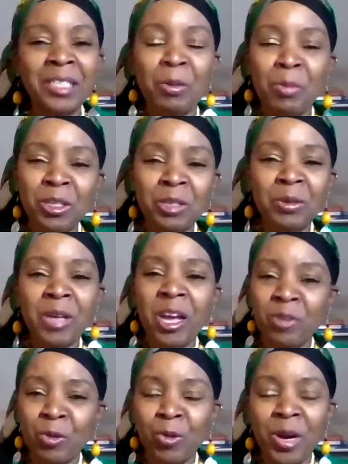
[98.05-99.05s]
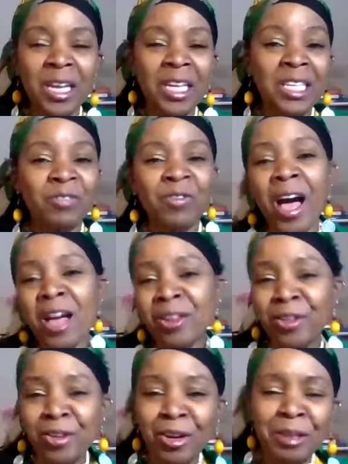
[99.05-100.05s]
So most everyone is
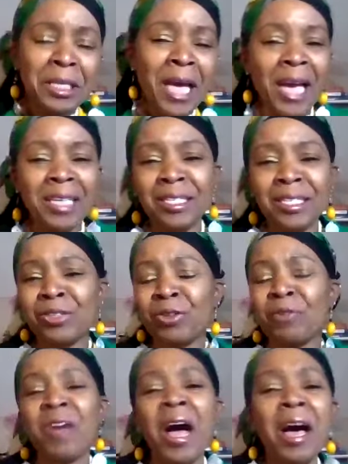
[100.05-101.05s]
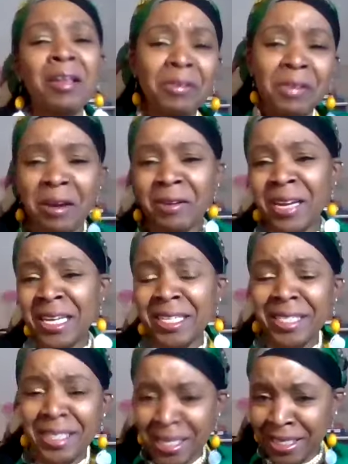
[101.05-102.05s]
filing their taxes or filing their
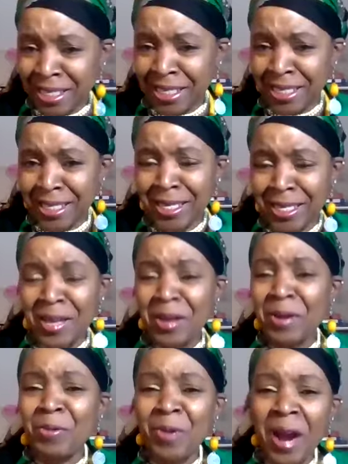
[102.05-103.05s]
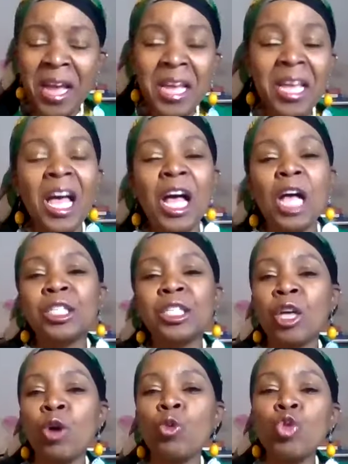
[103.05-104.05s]
extensions, right?
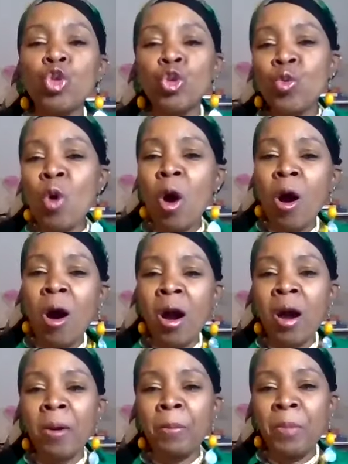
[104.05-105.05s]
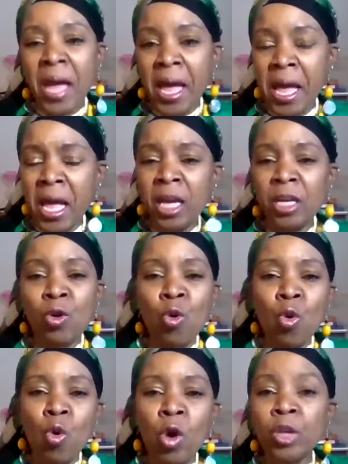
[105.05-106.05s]
So you are paid
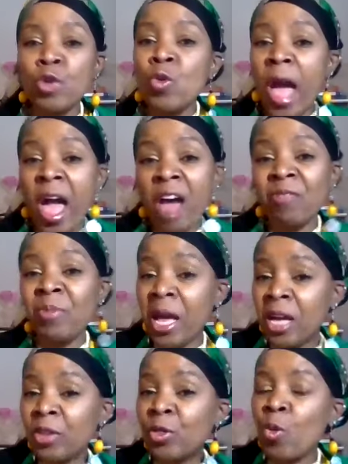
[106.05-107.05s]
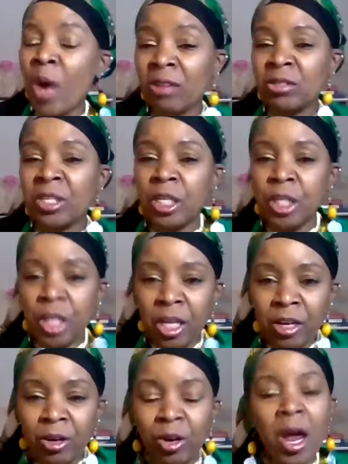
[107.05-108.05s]
or you have paid throughout the
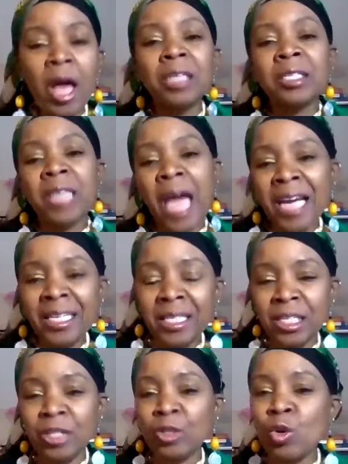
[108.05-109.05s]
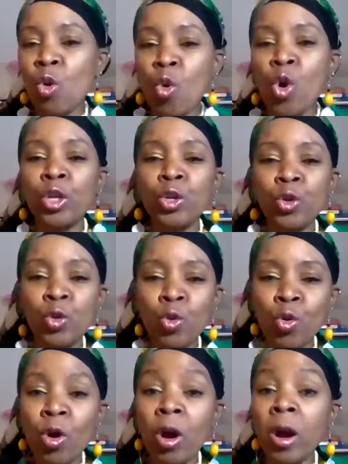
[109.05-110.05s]
year taxes on
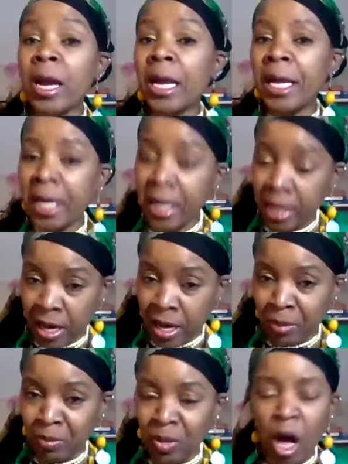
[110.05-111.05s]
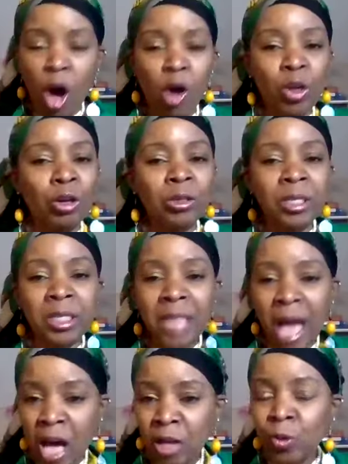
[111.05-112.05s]
your income, on your
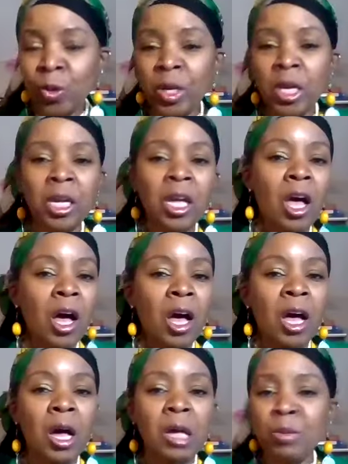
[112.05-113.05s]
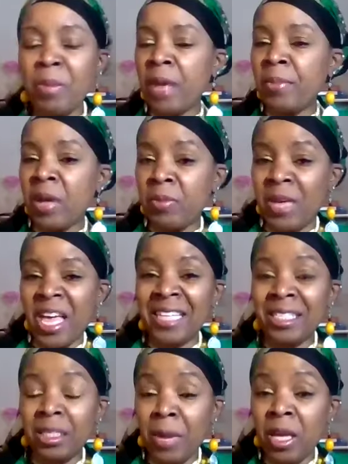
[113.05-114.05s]
salary. You may maybe
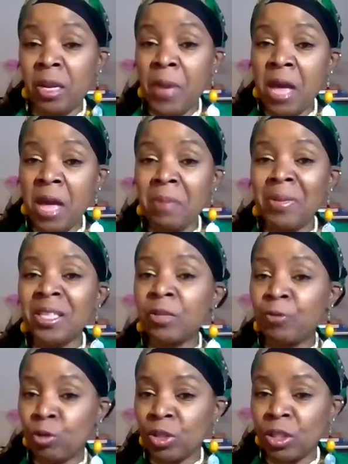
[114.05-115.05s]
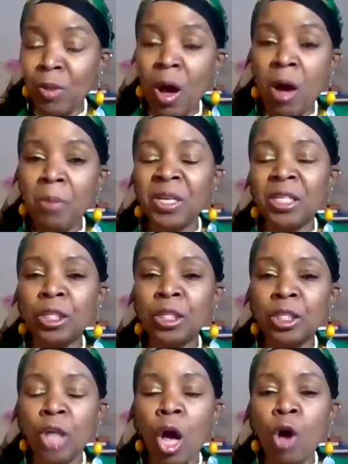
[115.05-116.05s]
estimated payments. If you're a small
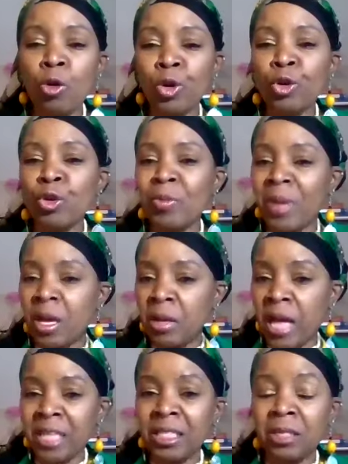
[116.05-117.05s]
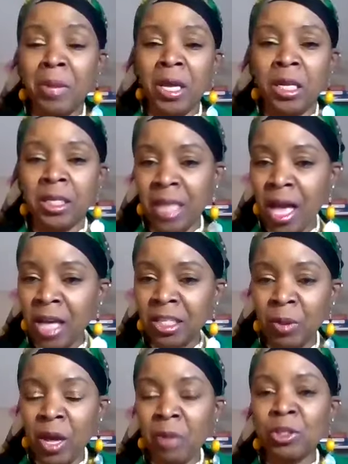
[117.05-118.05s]
business owner, you may estimated
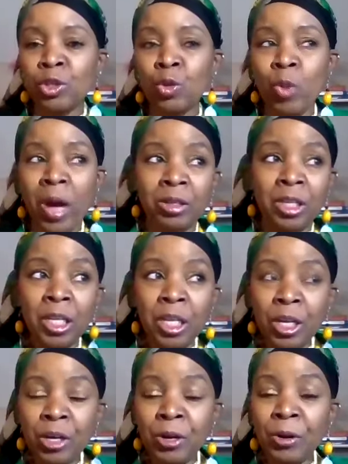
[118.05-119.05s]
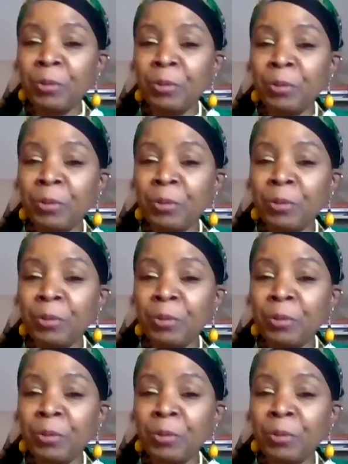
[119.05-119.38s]
tax payments throughout the year.